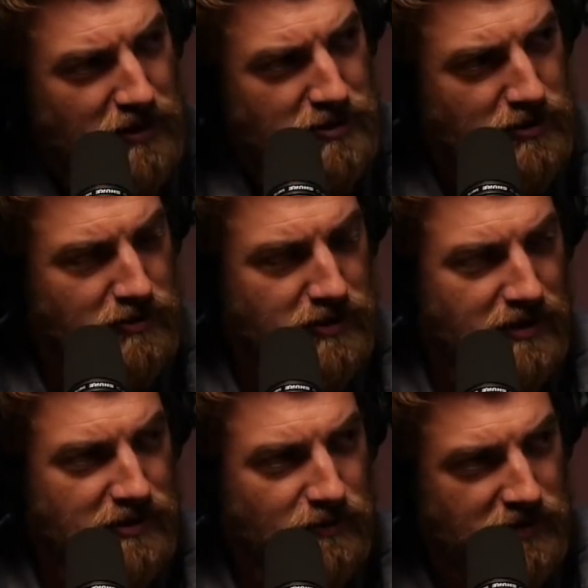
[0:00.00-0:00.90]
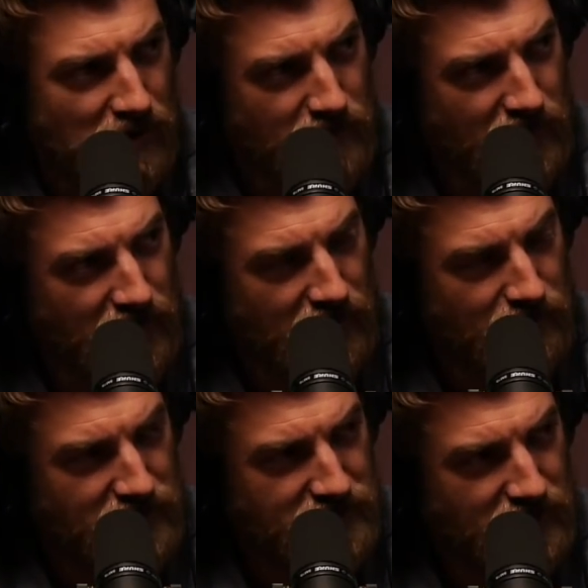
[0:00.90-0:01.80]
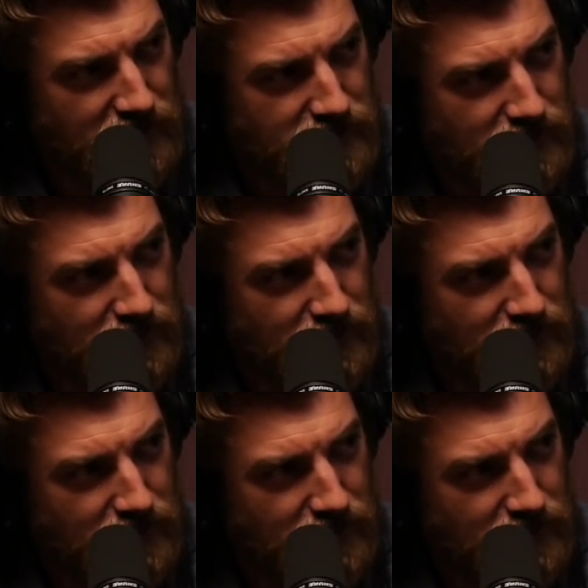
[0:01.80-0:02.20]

because you knew Jason was coming and had a mustache?